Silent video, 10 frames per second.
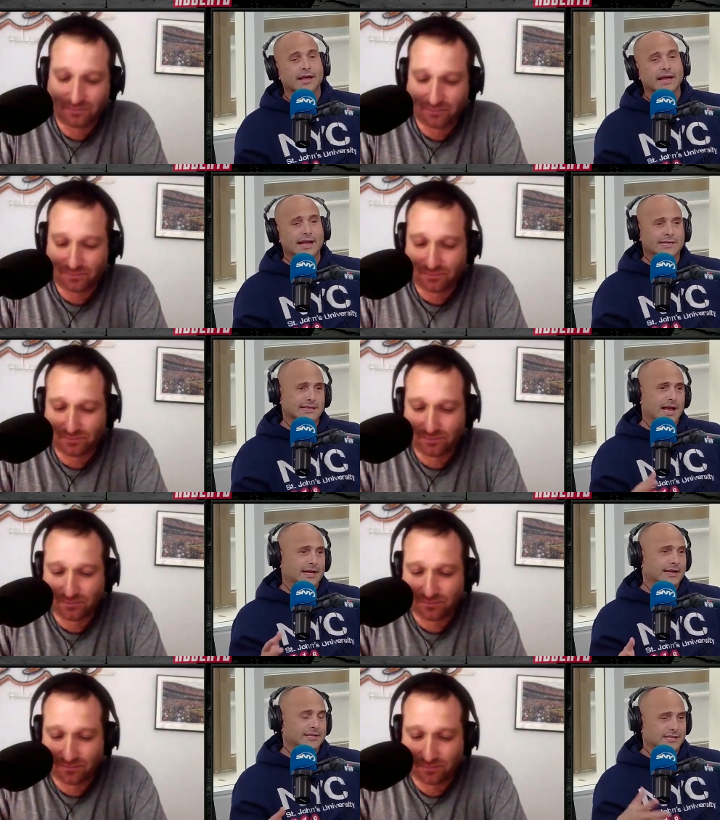Speaker 1: he's not going
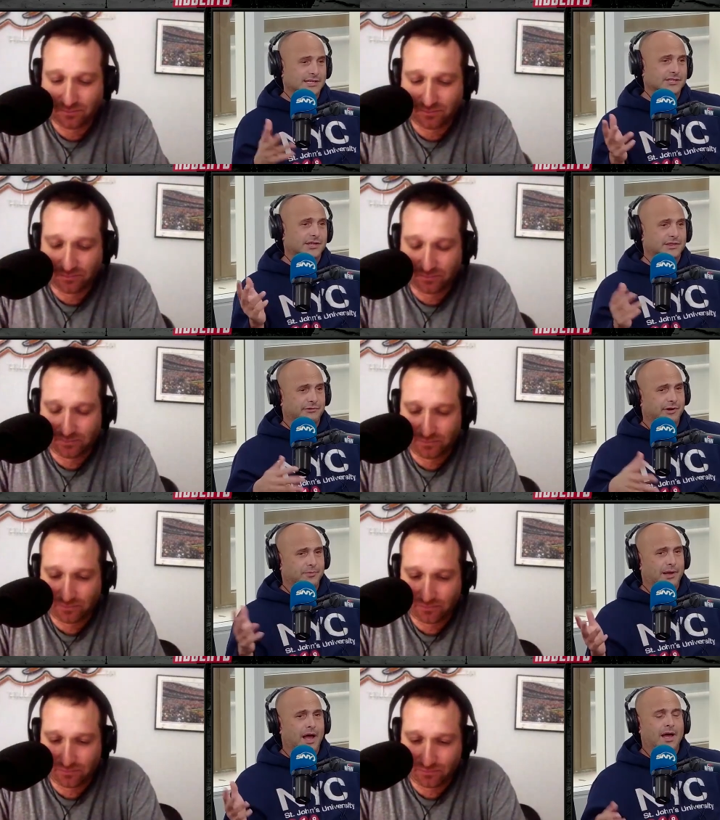to hit 63 or
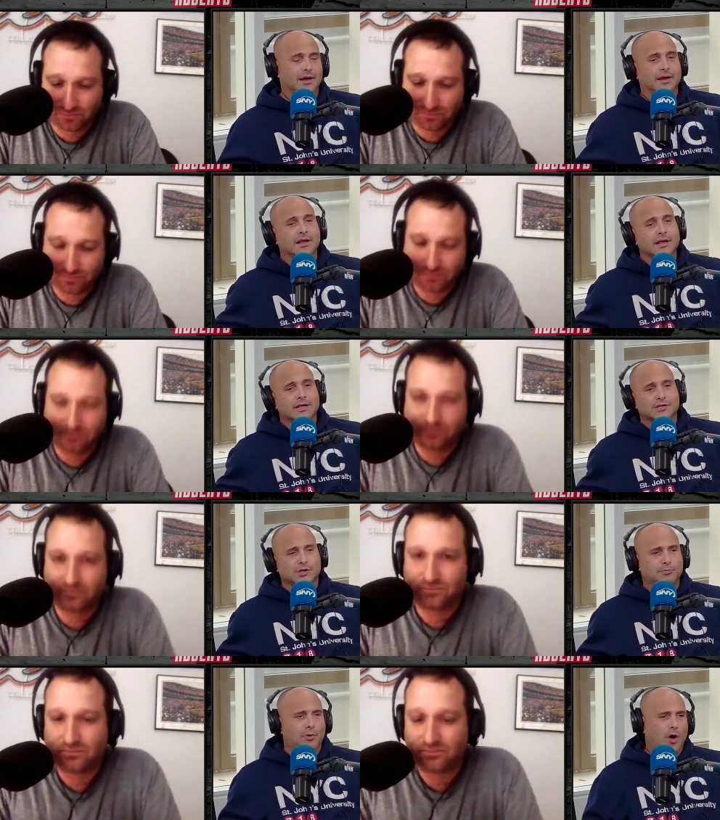beyond. So
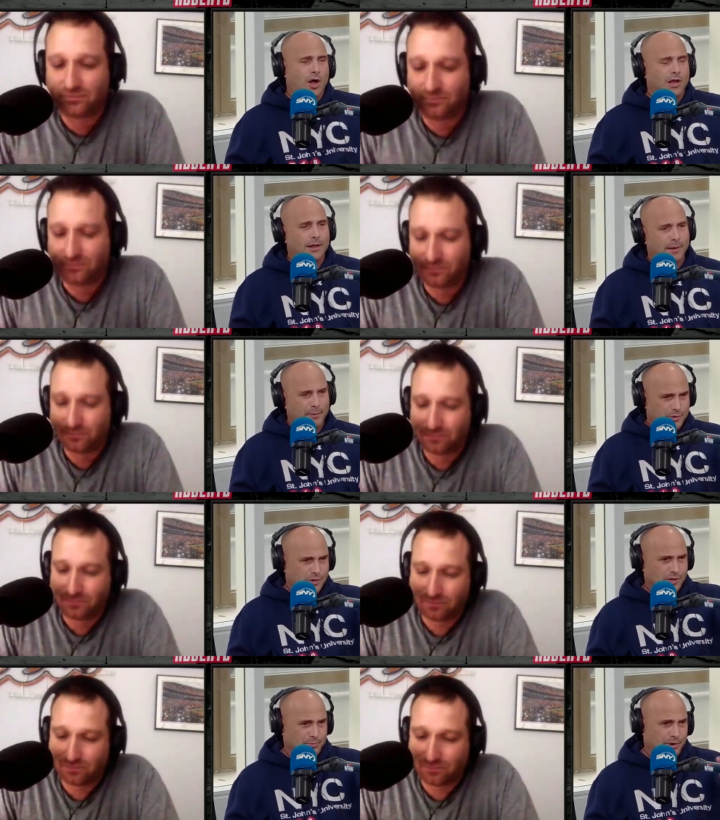the ball, and maybe we'll
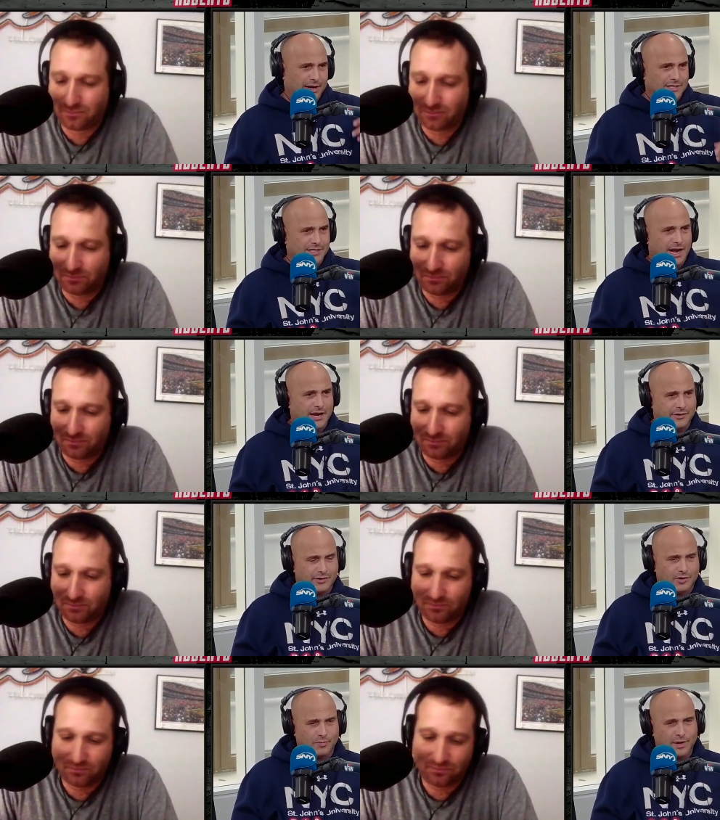talk to Brandon Stein here in a
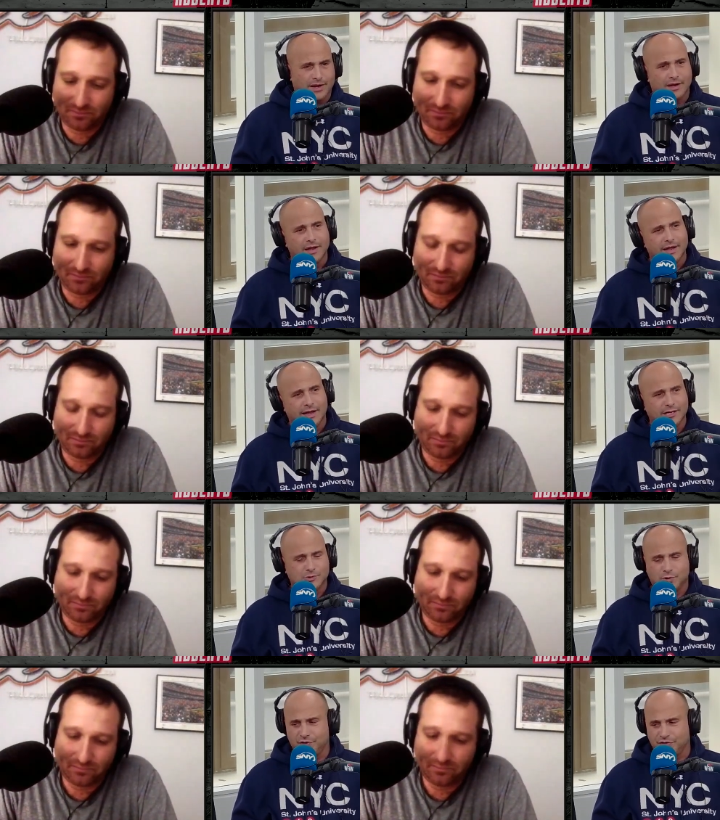little bit, is
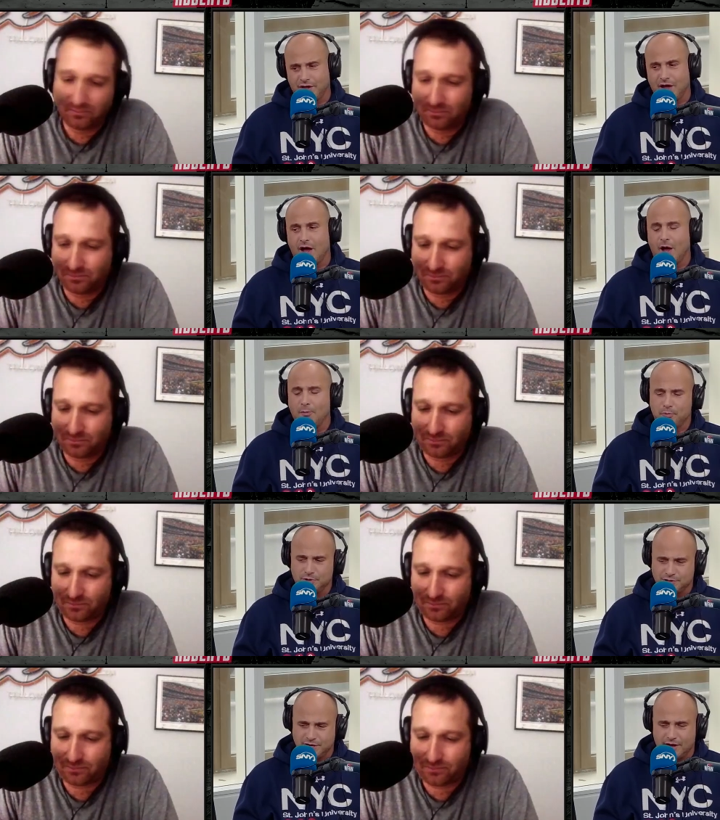worth
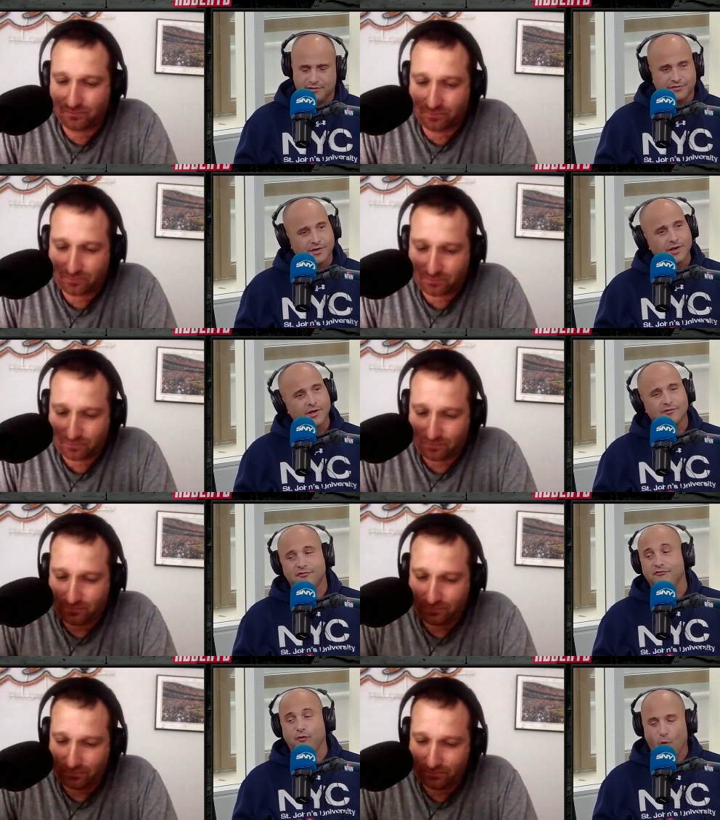upwards of...
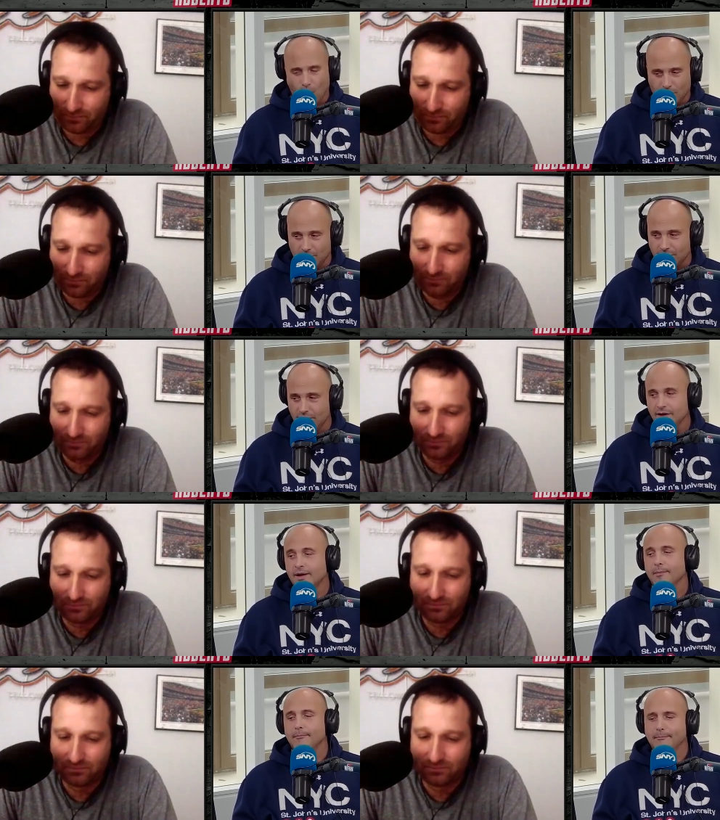$4
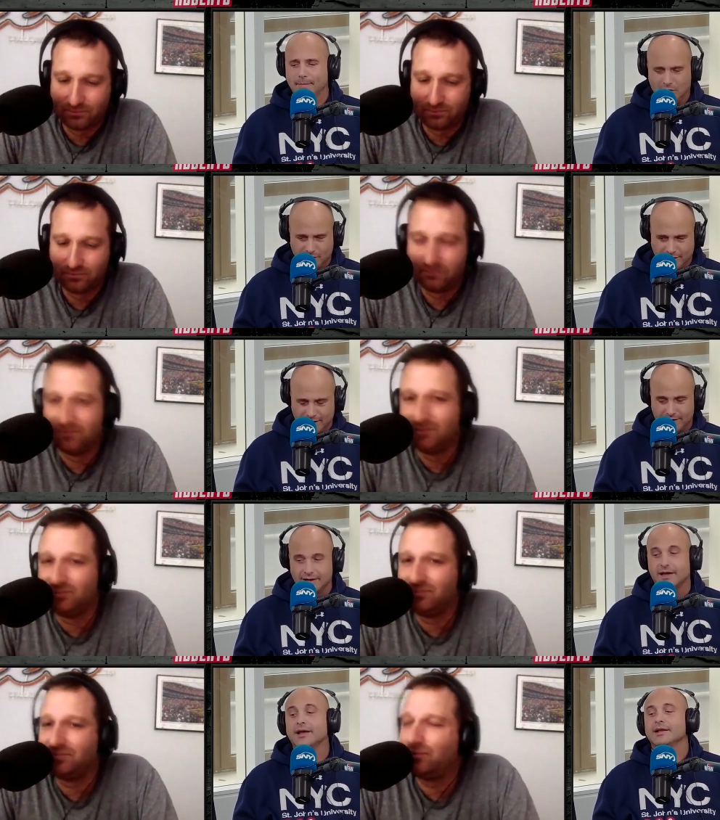million.
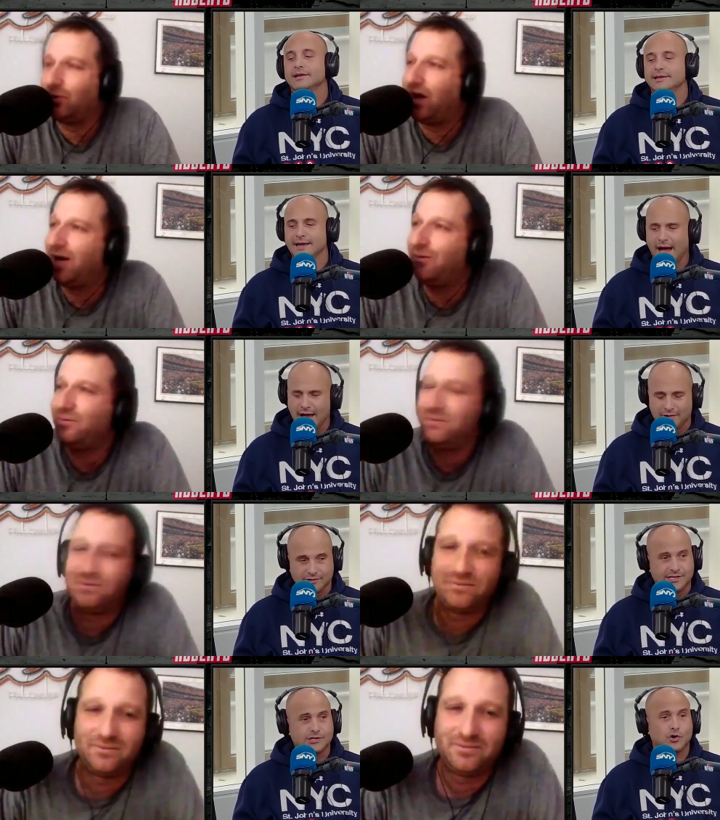
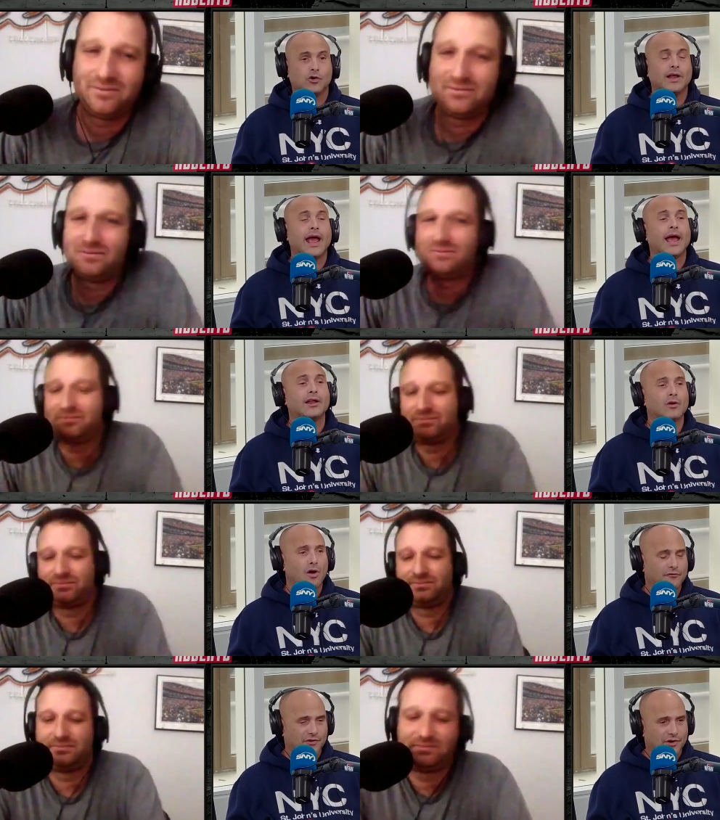He's already had an
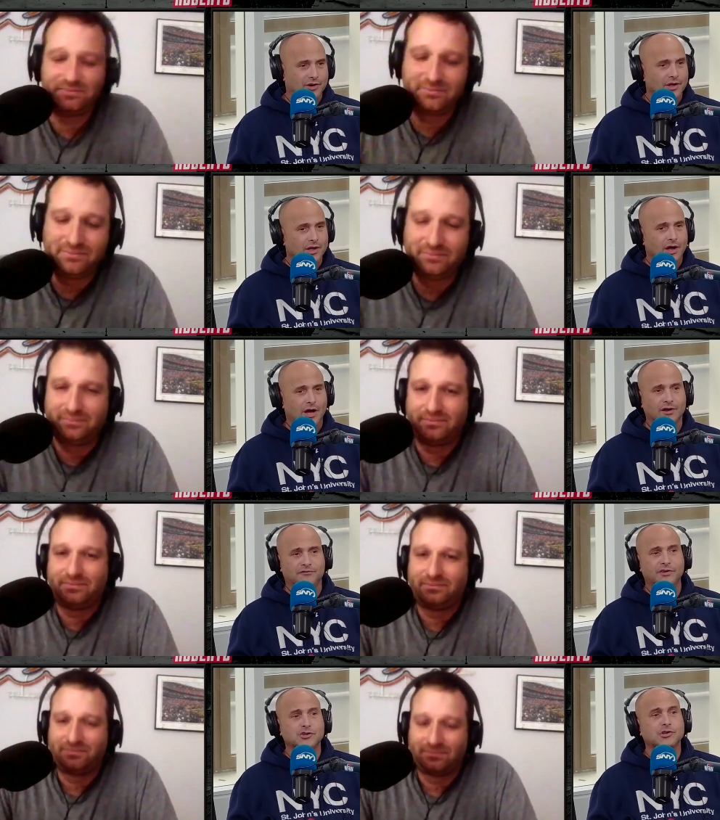offer. An
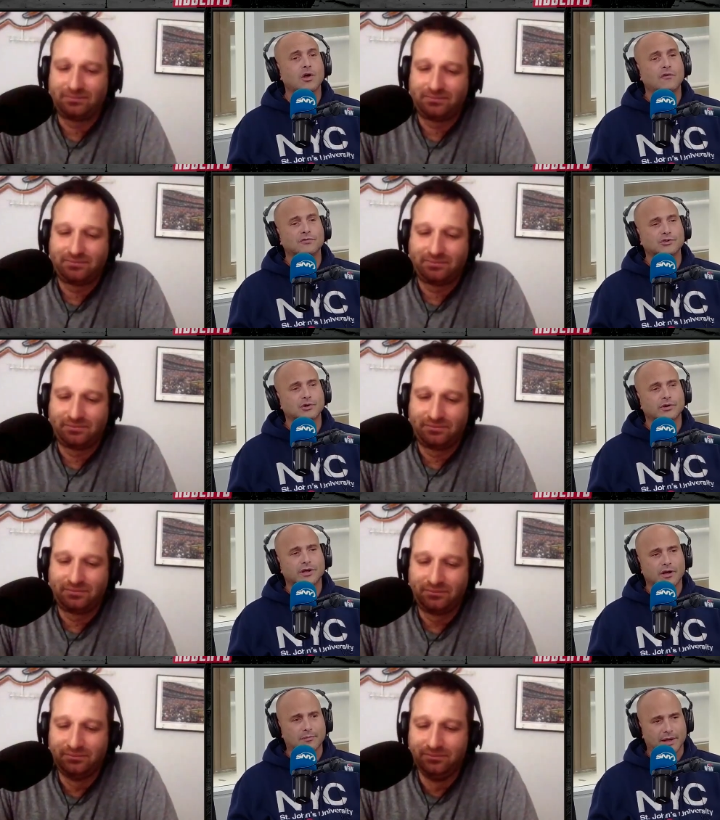official offer has already
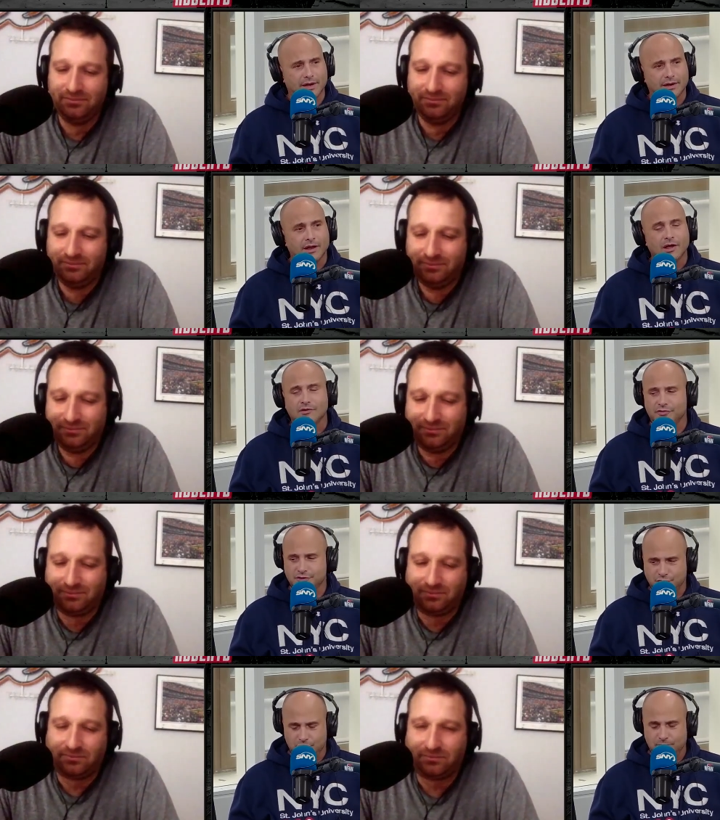come in for
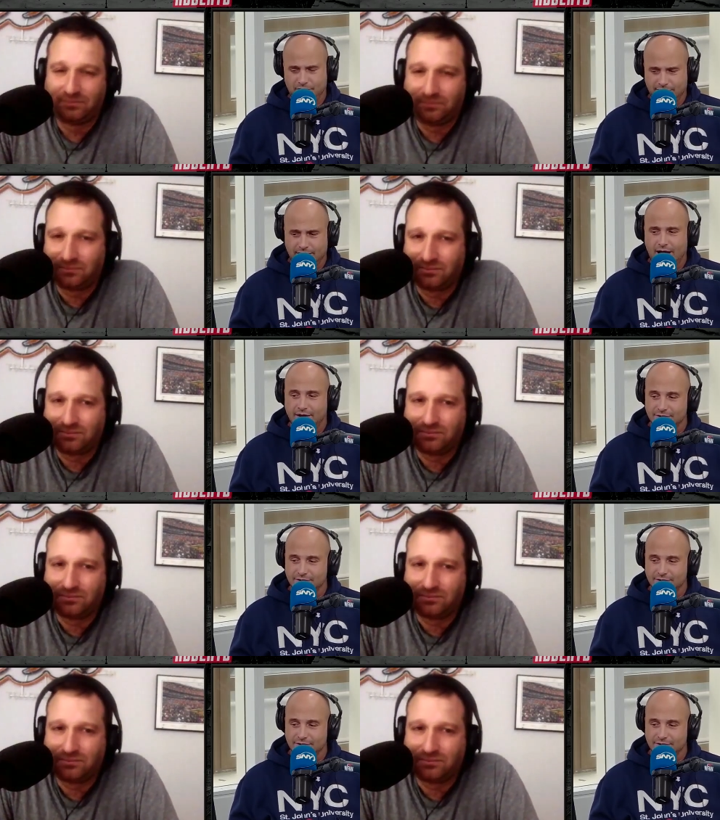$2 million,